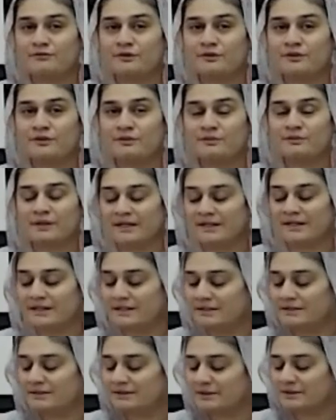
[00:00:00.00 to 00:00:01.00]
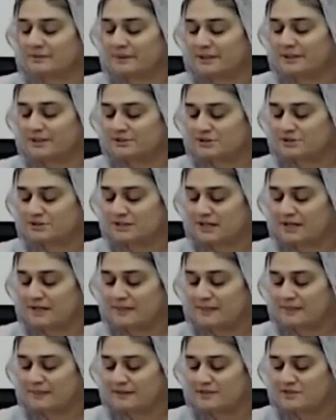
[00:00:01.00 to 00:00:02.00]
for the radial equation
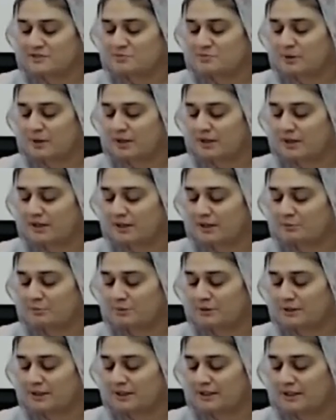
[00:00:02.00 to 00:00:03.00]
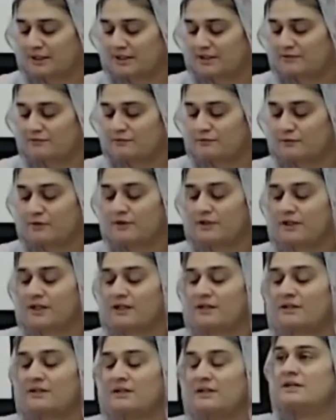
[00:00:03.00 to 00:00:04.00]
and this part and plug it in for
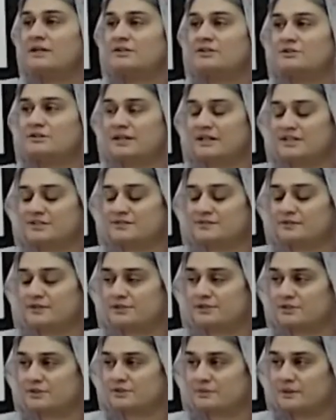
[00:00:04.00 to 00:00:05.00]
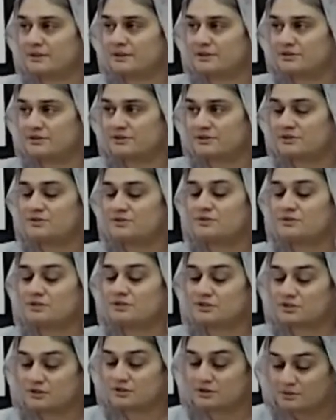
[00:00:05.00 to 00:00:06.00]
the transverse equation. So the
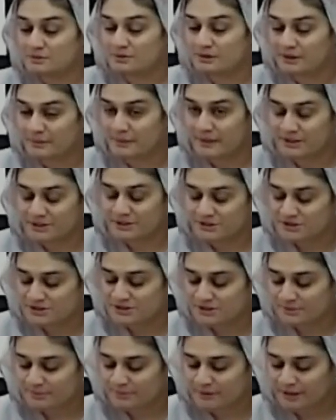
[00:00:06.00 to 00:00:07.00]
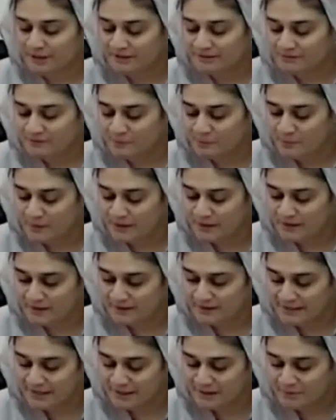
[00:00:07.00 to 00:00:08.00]
two equations above will
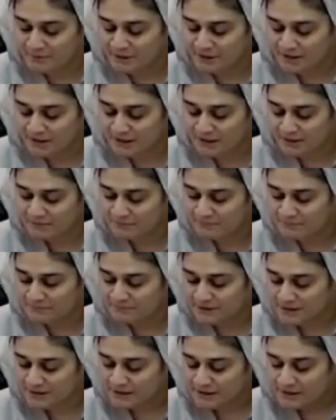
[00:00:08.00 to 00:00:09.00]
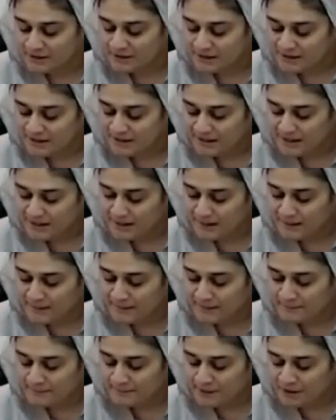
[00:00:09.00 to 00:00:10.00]
then become
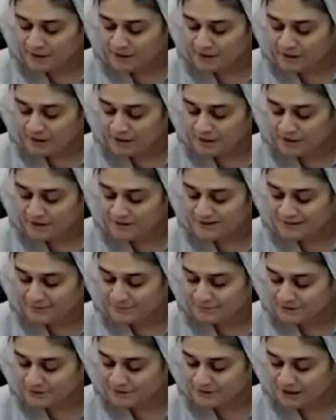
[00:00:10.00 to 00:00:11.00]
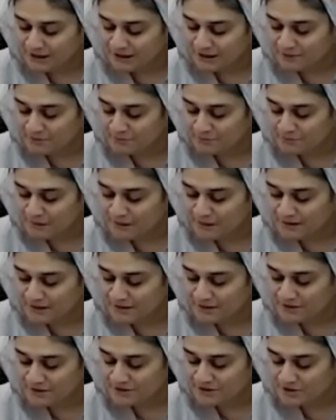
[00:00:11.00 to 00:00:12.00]
mr double dot
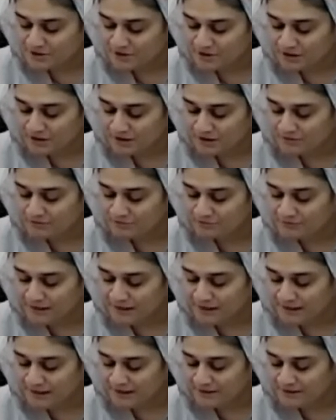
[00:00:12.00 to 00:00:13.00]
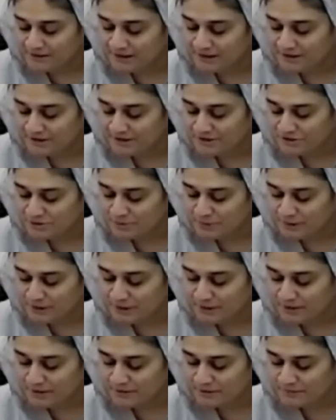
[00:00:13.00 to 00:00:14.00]
minus r phi dot
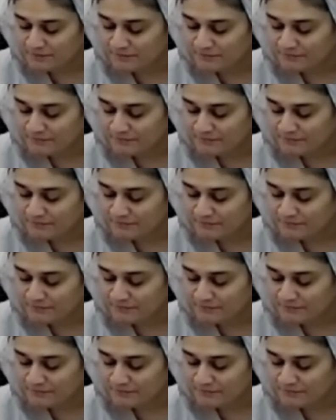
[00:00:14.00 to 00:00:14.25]
squared